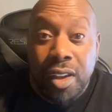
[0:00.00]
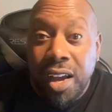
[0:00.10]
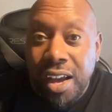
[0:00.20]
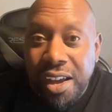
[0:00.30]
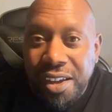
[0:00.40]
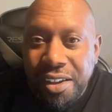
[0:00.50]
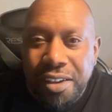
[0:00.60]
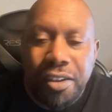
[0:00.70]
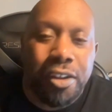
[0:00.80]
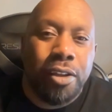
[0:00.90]
Hi.
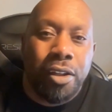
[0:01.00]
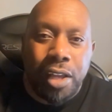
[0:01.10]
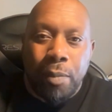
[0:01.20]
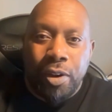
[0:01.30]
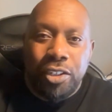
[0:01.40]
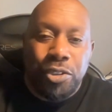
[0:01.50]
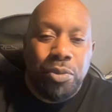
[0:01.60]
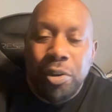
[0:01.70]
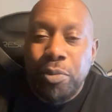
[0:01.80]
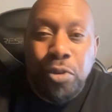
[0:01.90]
God bless you.
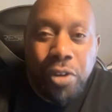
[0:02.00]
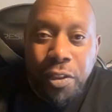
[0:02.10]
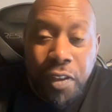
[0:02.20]
Good morning.